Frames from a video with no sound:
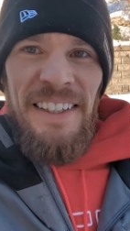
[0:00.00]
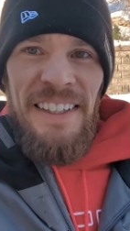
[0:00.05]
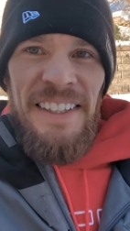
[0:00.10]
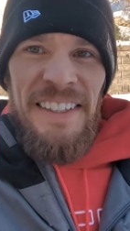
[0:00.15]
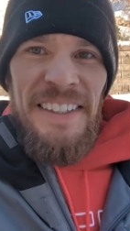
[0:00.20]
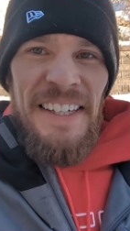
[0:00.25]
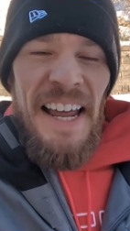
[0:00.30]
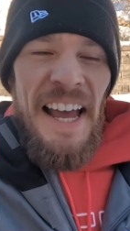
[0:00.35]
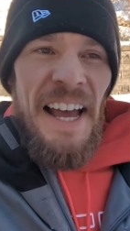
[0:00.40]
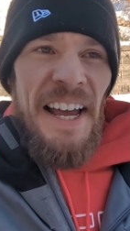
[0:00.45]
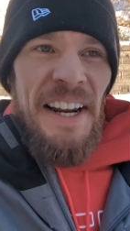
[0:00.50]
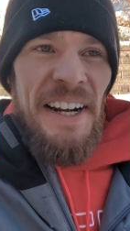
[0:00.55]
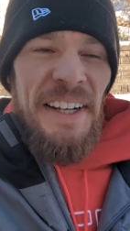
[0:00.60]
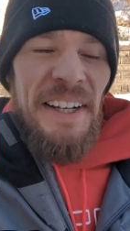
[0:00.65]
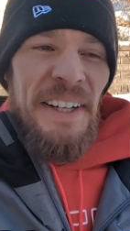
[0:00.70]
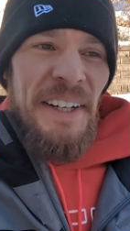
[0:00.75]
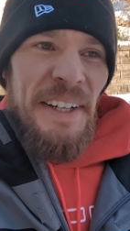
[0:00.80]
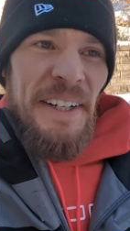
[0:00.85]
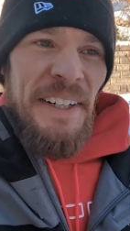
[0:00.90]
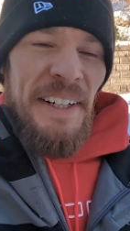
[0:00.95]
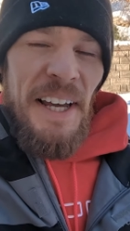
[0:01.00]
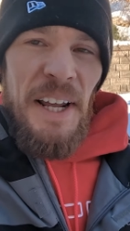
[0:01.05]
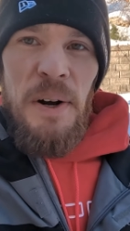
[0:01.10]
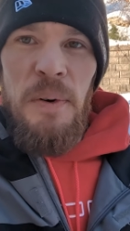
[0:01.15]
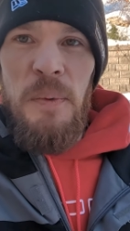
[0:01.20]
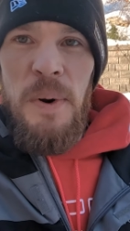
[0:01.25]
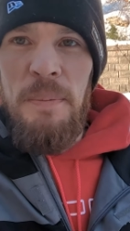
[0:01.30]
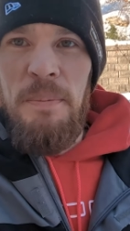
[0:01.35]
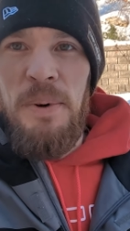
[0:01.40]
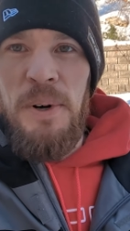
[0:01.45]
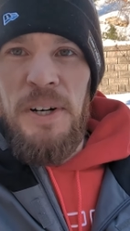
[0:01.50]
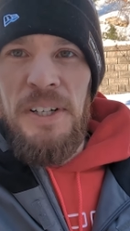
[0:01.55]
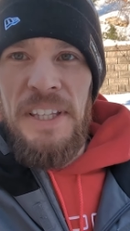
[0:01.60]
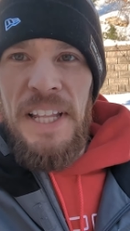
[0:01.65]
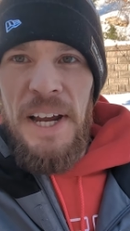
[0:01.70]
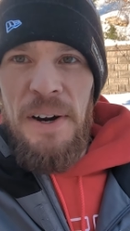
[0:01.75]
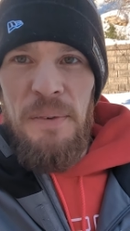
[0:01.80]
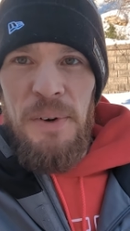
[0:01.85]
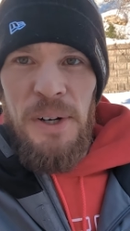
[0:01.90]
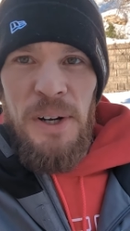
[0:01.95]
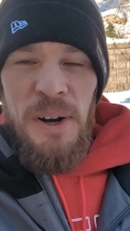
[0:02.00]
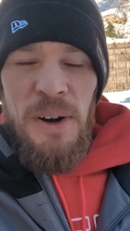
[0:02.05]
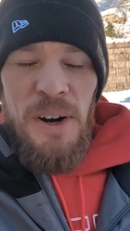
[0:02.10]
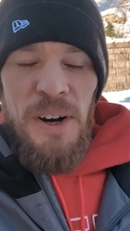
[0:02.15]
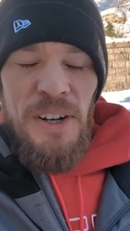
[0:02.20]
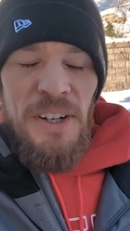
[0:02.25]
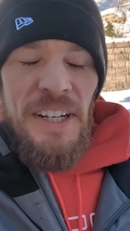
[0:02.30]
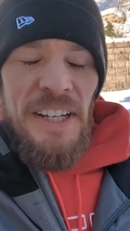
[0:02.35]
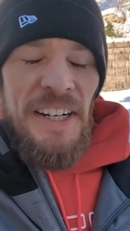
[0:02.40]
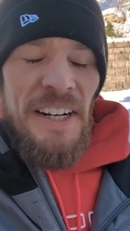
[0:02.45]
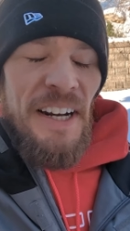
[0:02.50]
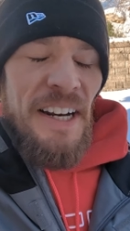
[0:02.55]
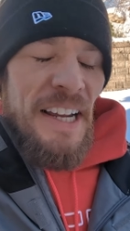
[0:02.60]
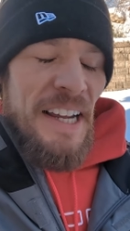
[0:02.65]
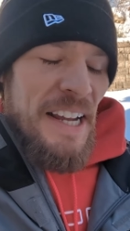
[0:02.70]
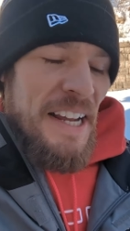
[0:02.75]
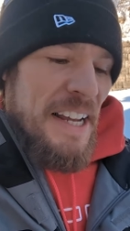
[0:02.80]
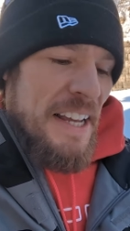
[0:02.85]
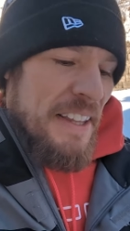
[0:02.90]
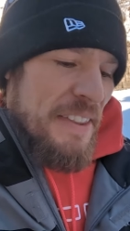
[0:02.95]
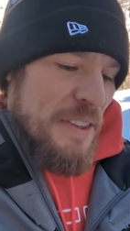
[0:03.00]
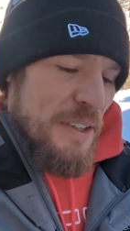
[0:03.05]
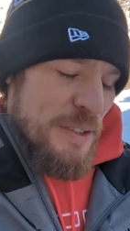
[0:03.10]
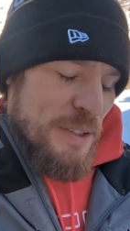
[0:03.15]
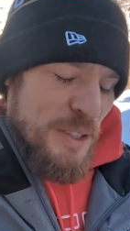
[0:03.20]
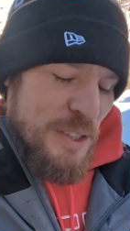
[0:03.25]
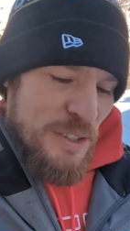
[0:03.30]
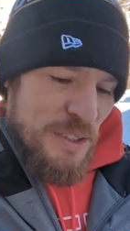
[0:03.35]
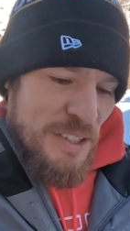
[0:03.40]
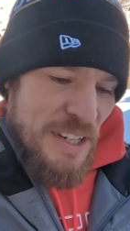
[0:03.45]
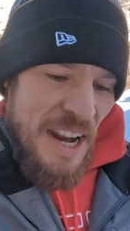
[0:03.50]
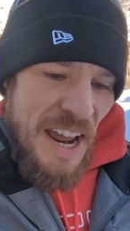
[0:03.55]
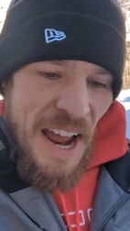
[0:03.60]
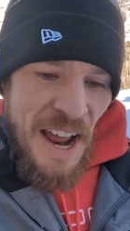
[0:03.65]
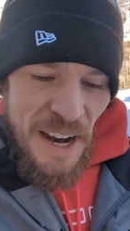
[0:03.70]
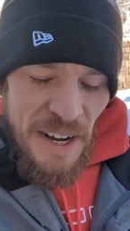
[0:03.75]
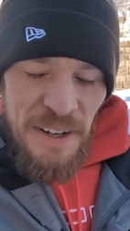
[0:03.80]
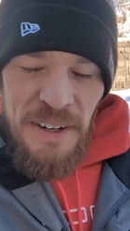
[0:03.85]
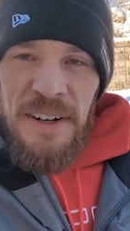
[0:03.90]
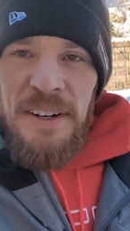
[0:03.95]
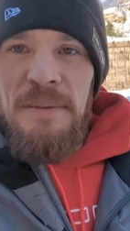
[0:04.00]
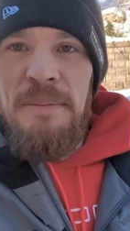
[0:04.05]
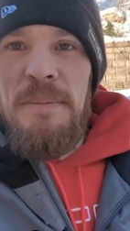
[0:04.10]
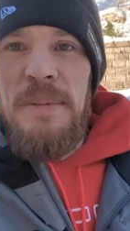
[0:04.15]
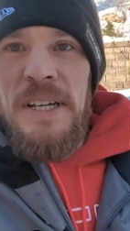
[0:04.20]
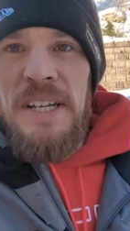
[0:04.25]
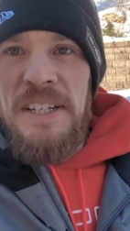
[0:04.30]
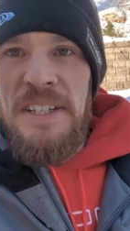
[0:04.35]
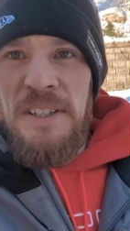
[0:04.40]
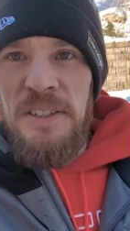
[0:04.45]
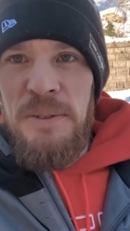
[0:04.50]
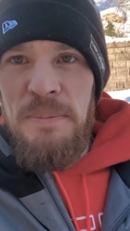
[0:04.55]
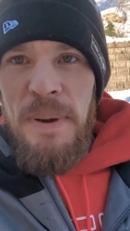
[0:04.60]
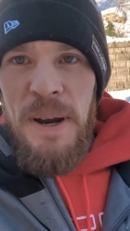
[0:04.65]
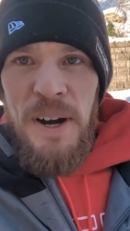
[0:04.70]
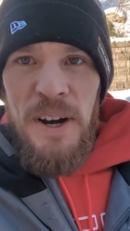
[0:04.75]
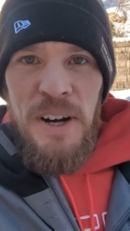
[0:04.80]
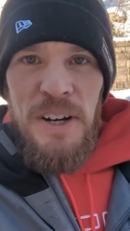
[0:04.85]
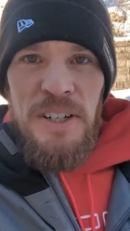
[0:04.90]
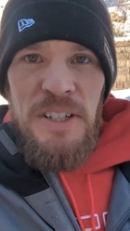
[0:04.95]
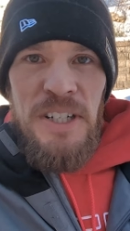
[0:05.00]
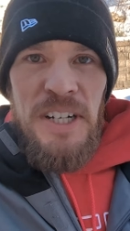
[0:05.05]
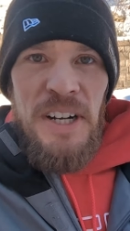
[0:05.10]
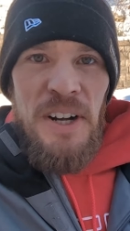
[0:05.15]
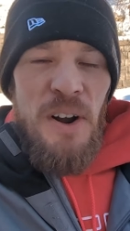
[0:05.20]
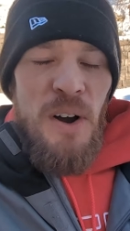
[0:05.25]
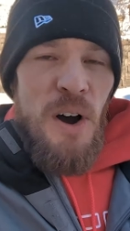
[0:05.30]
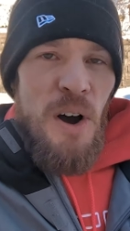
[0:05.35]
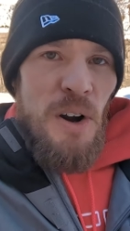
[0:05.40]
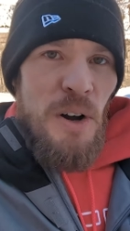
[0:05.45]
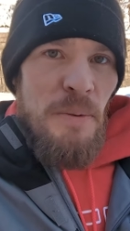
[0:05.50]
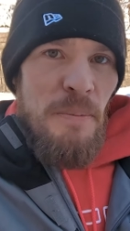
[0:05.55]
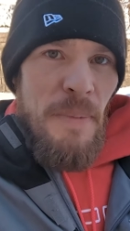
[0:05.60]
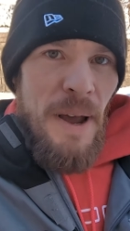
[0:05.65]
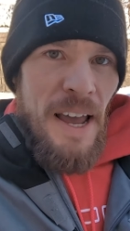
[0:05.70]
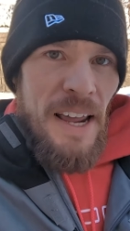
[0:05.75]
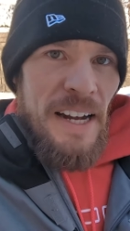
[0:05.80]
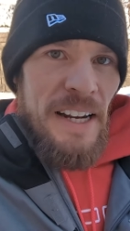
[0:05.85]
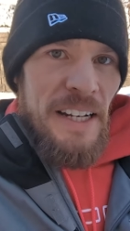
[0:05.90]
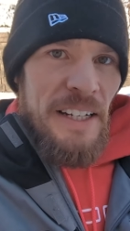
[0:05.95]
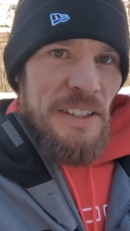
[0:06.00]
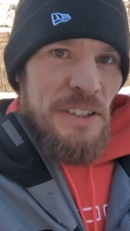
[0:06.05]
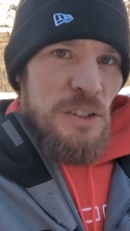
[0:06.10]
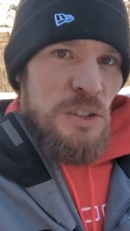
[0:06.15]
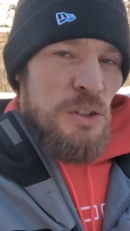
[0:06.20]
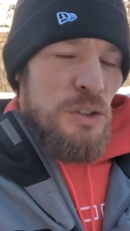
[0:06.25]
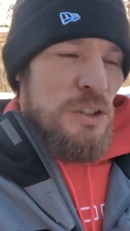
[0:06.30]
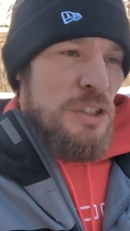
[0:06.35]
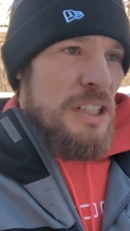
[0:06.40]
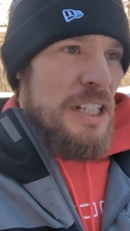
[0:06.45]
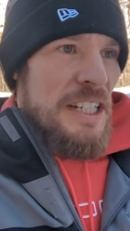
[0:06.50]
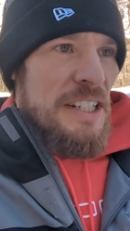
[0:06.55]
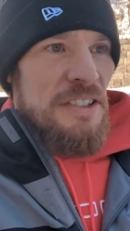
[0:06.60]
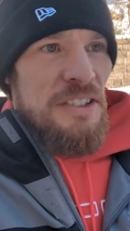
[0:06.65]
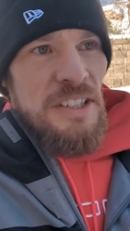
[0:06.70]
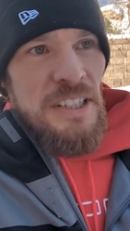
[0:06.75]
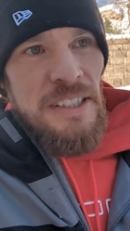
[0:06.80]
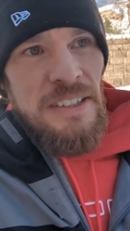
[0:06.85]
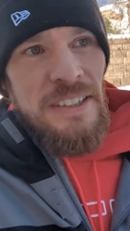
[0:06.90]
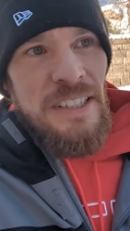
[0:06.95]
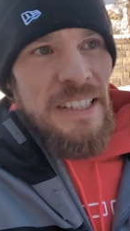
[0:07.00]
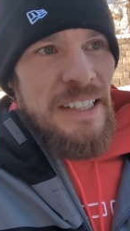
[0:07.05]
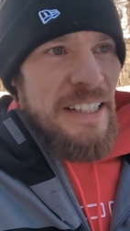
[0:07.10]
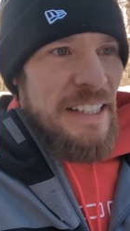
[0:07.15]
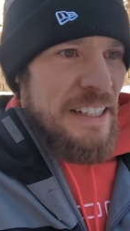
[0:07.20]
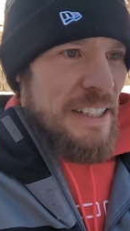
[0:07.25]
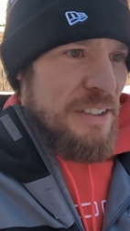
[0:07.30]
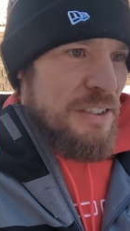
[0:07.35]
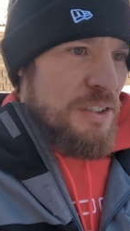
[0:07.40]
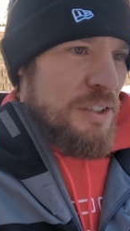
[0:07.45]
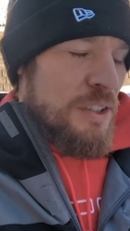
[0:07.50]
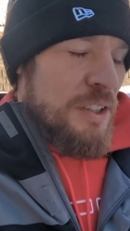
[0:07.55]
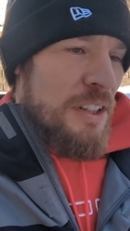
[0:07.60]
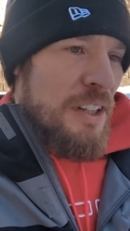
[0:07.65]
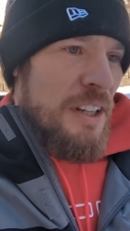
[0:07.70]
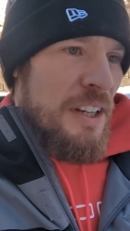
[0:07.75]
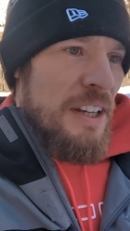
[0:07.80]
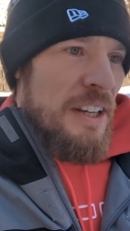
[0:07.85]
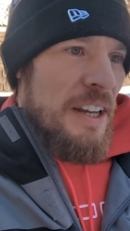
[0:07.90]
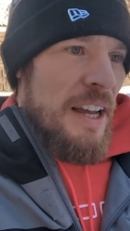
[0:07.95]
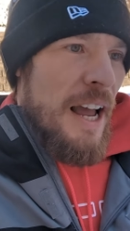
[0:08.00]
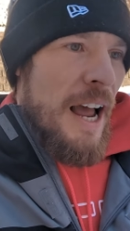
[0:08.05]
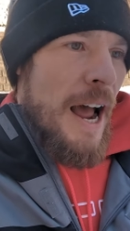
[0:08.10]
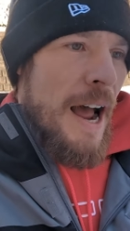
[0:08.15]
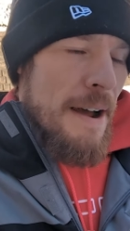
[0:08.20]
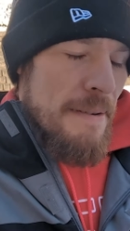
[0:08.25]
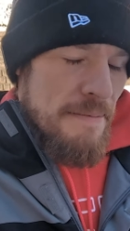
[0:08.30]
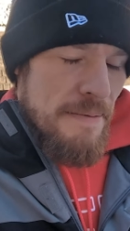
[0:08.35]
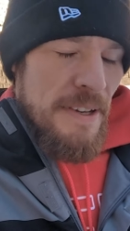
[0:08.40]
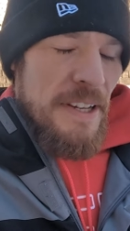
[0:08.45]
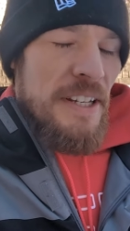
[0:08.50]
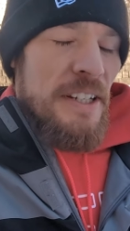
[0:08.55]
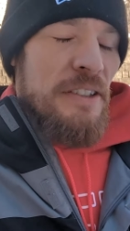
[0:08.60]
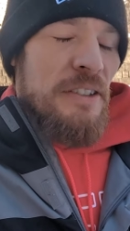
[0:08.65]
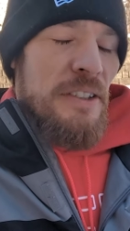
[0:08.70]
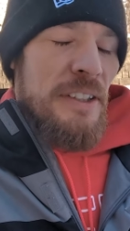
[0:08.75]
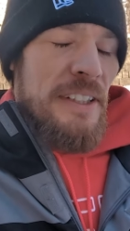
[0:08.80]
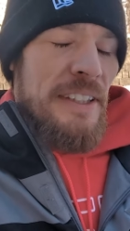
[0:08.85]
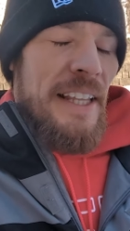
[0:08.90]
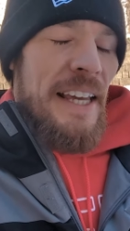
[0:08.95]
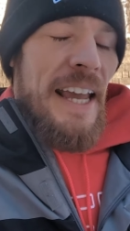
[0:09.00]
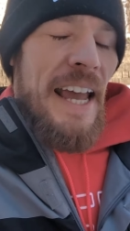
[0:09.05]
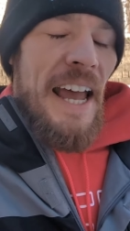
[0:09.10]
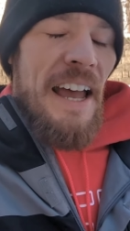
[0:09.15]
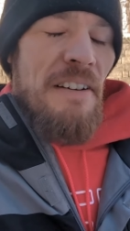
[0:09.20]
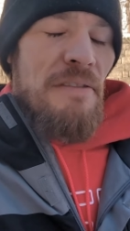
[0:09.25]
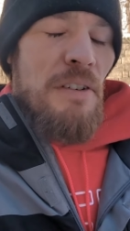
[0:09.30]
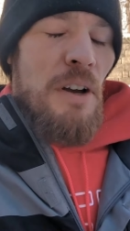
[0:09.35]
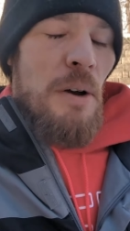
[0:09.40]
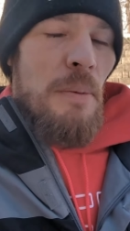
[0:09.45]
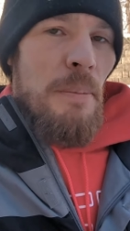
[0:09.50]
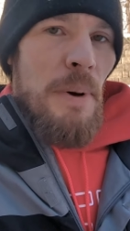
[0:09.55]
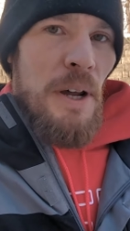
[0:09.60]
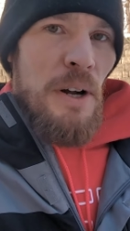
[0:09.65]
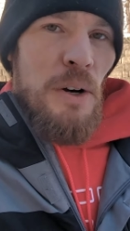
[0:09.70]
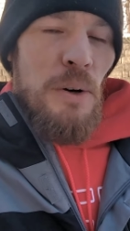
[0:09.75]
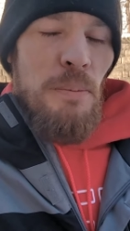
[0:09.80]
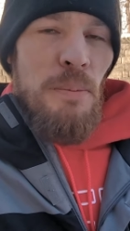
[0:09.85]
not not a whimper in that regard. And this is not me disparaging automatics, DCTs. Obviously, they have a better